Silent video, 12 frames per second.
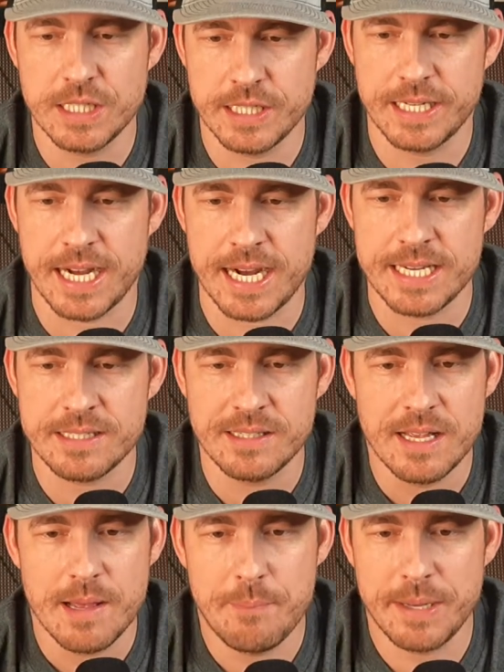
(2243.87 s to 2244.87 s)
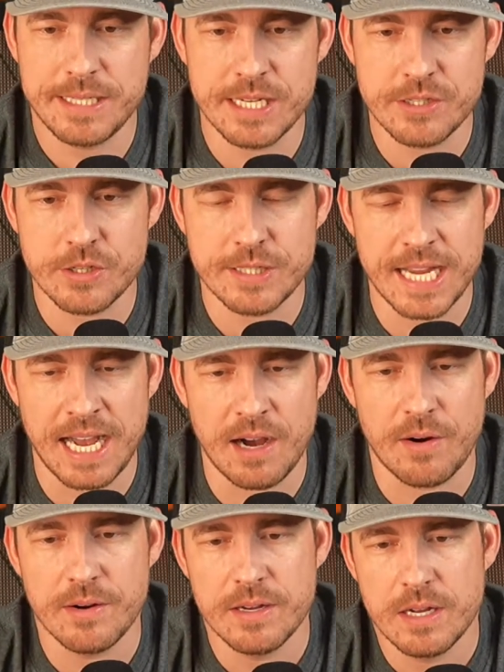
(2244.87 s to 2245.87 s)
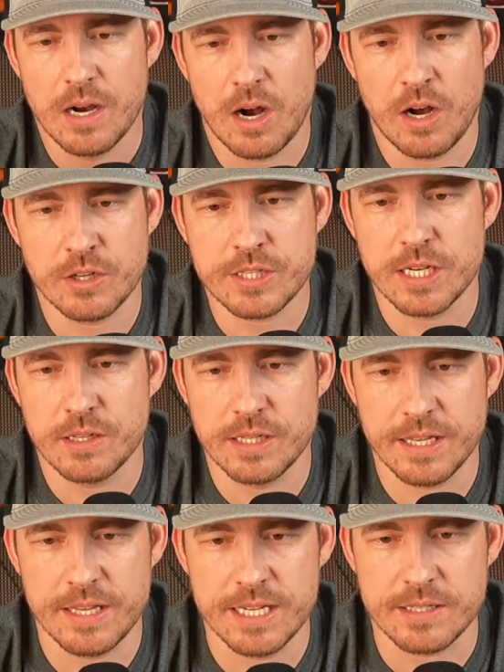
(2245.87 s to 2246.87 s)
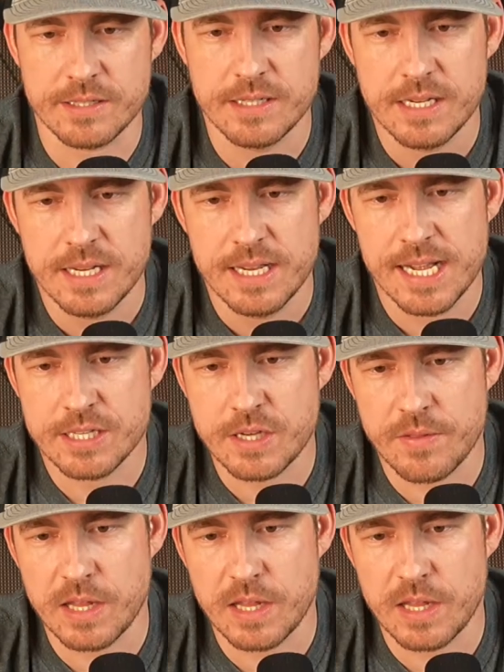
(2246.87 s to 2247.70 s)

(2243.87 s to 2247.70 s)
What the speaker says: good, guys. BitTensor Tau. Also, look at this. It's on